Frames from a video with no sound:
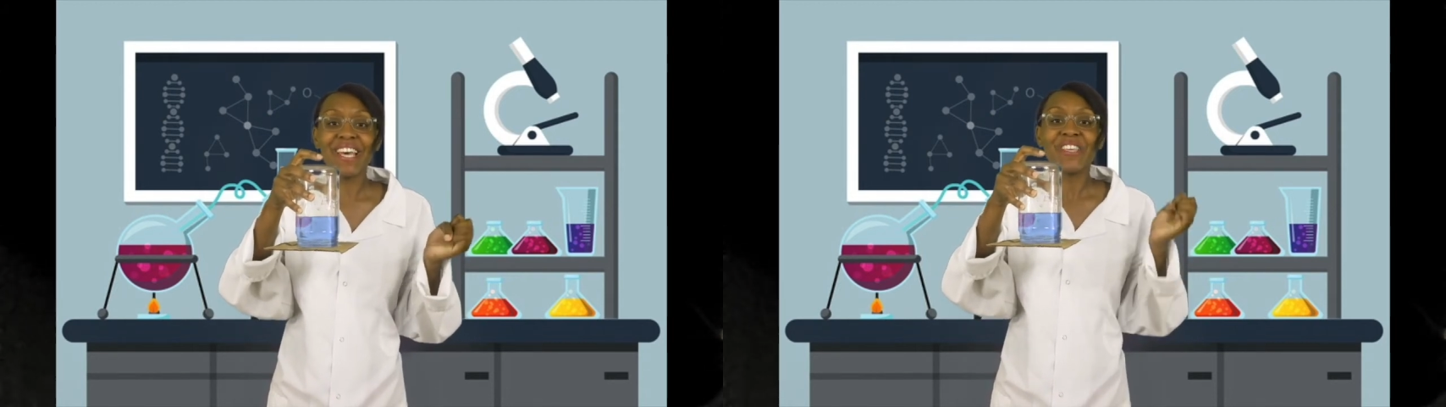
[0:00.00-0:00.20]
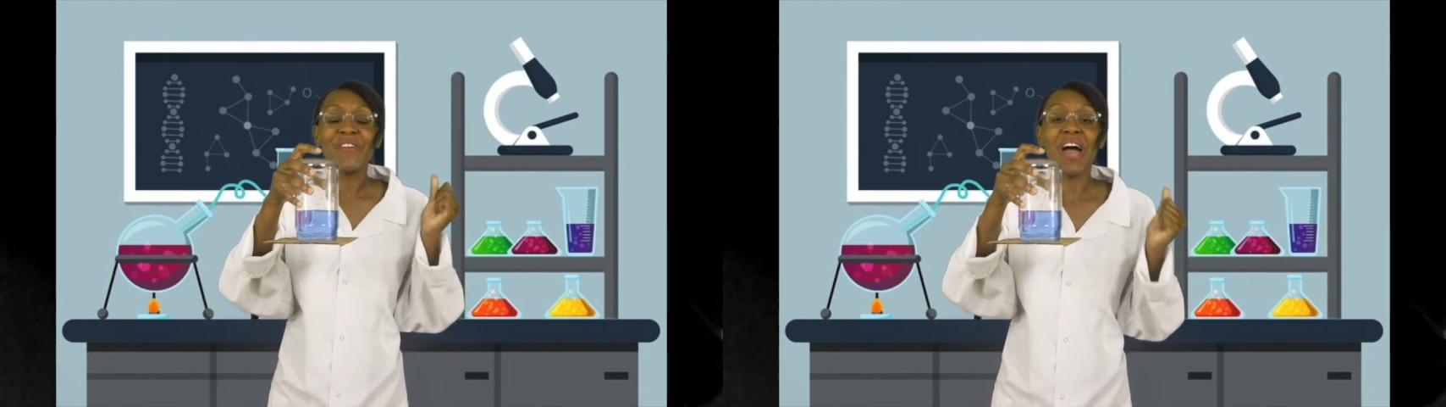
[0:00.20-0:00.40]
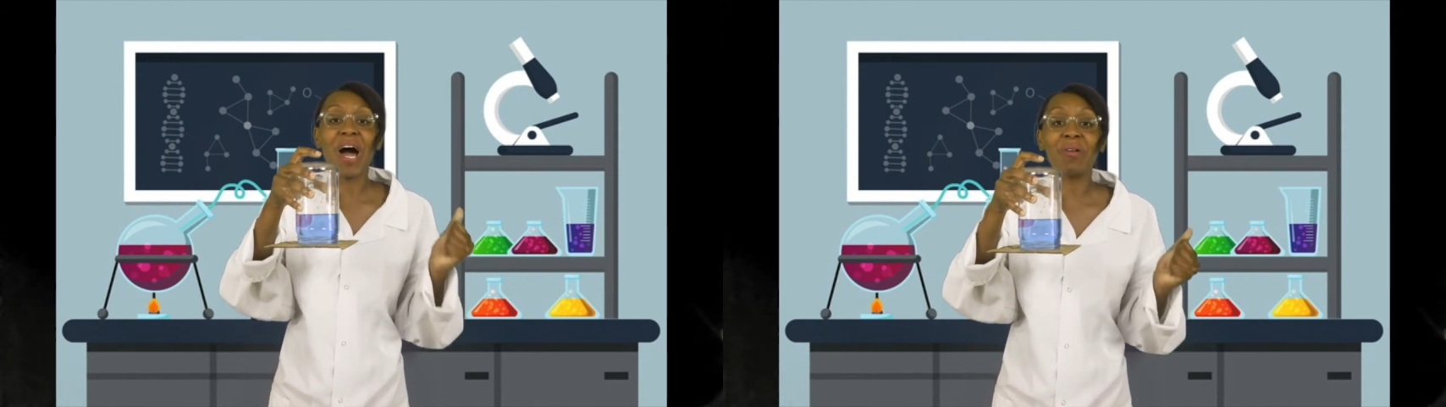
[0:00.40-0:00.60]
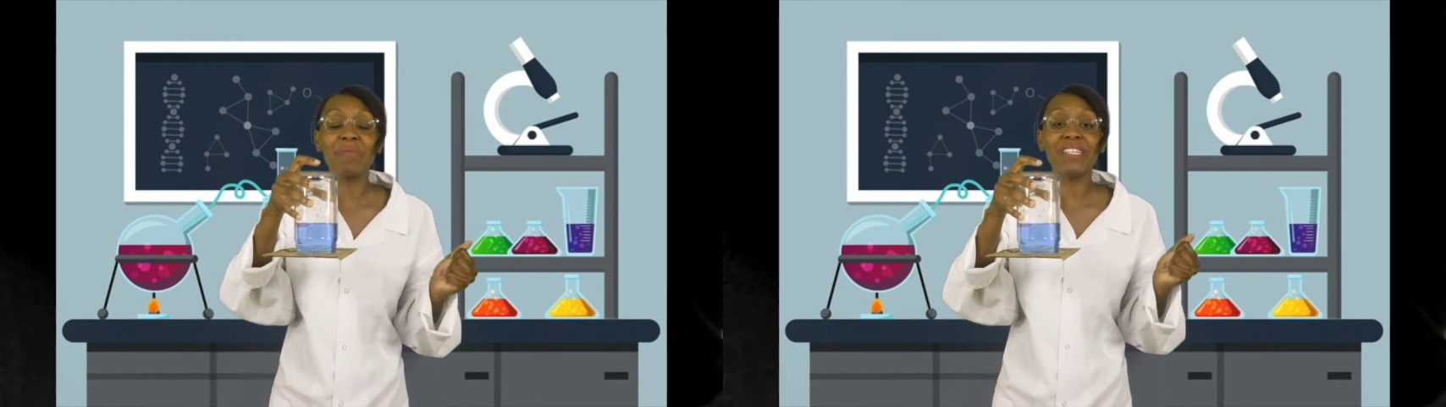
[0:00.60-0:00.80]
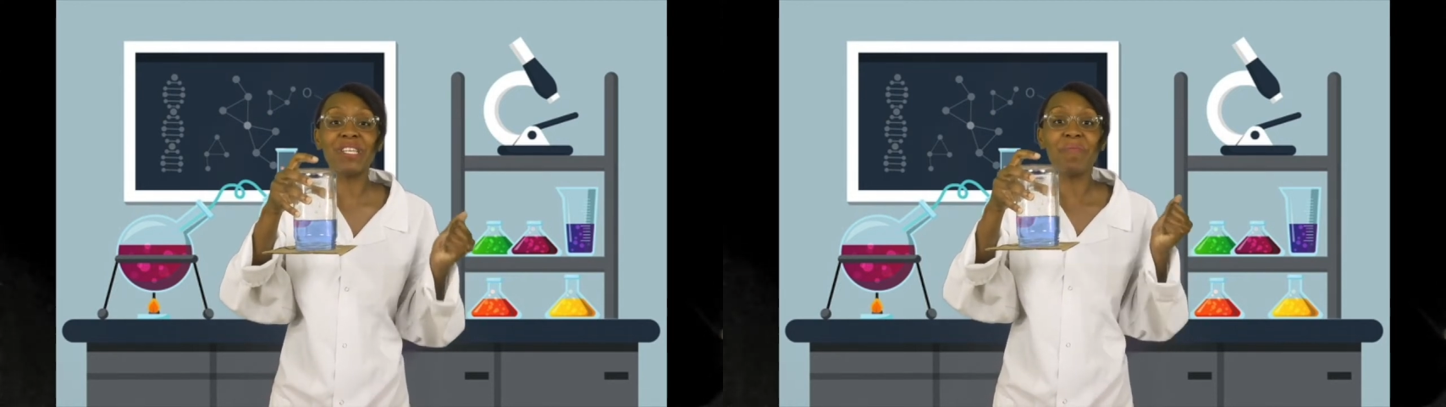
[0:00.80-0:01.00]
You helped
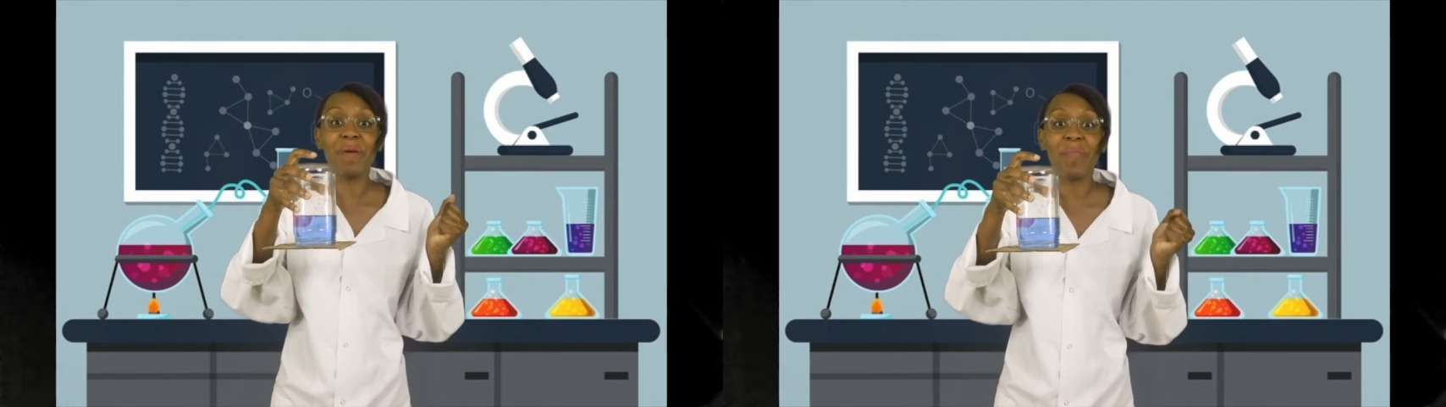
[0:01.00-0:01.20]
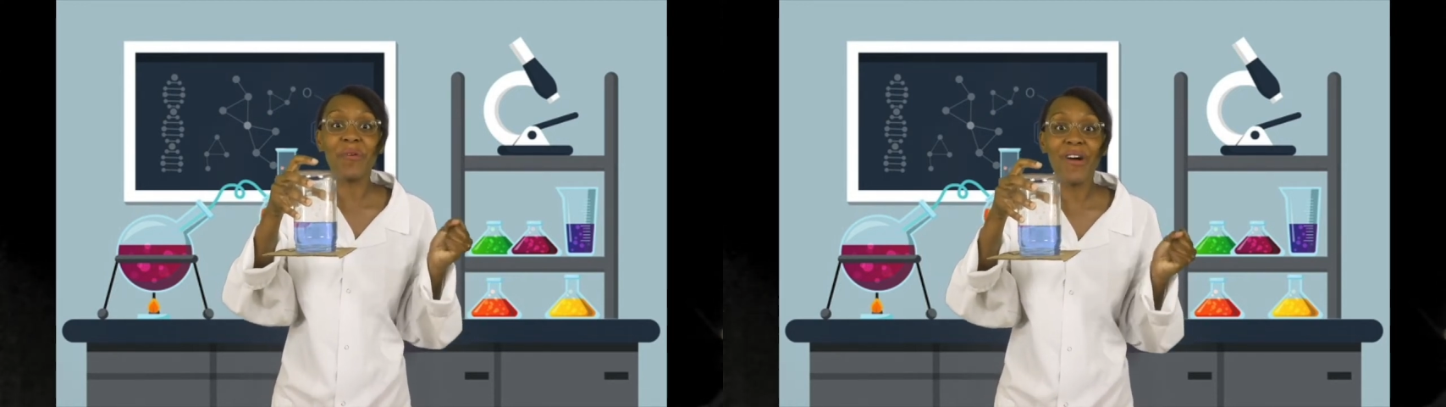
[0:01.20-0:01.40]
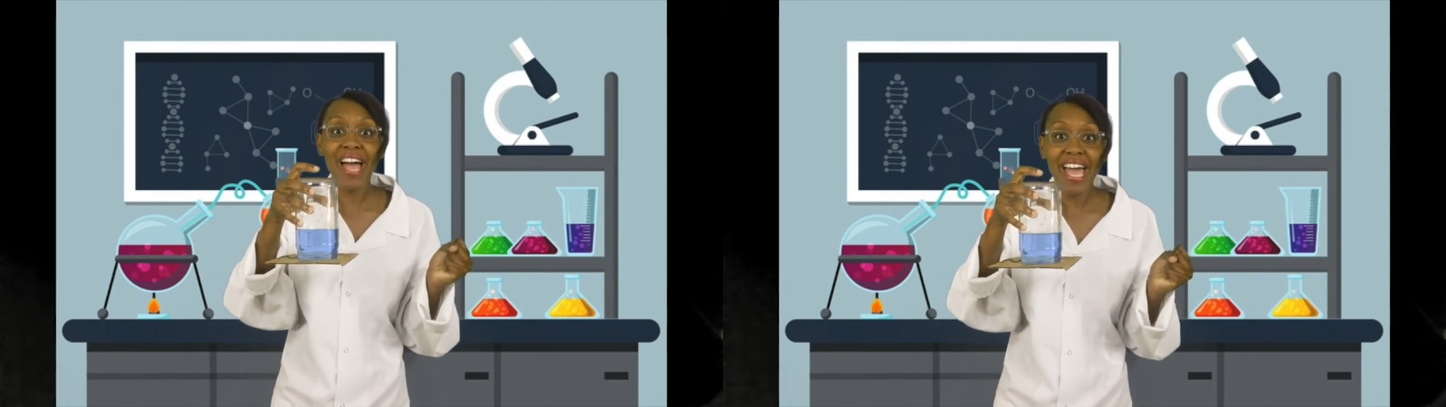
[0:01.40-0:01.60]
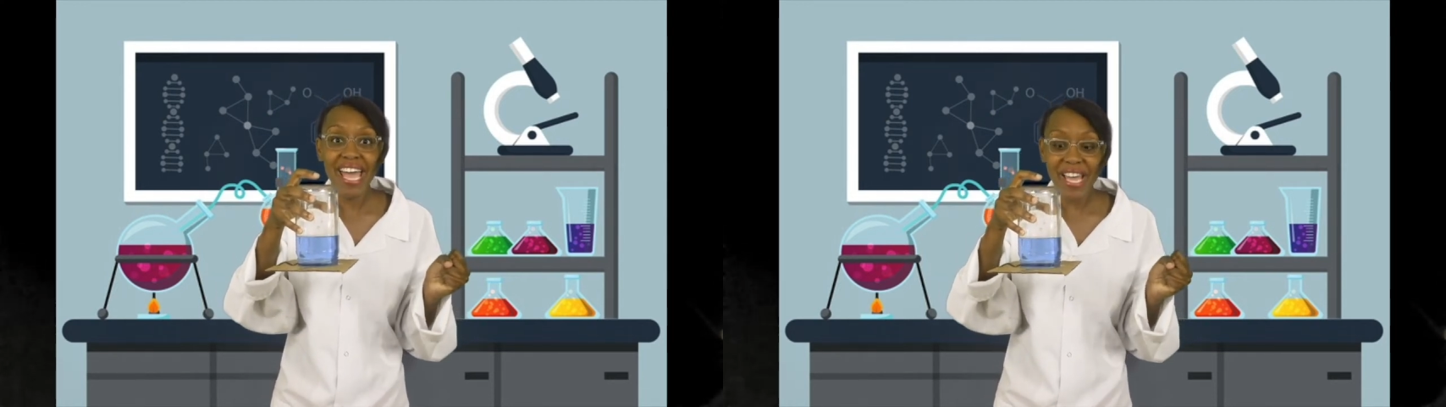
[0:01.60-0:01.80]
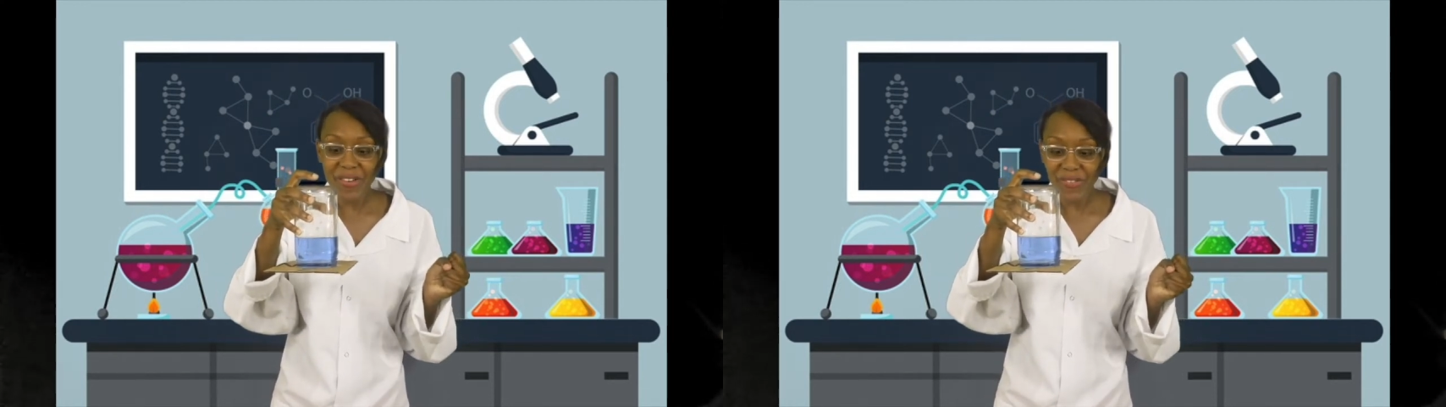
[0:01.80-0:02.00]
me to be
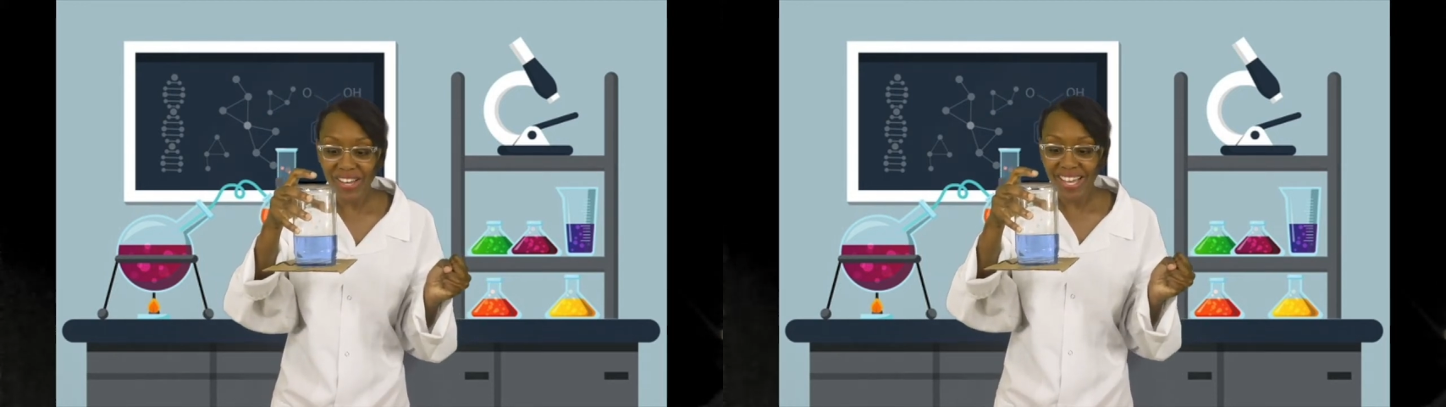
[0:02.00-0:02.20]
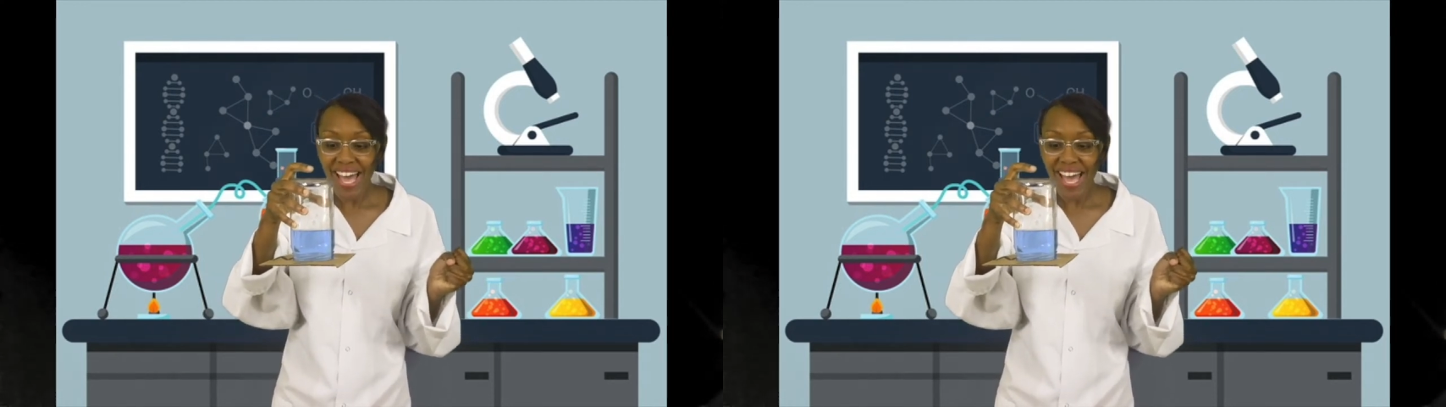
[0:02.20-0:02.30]
brave.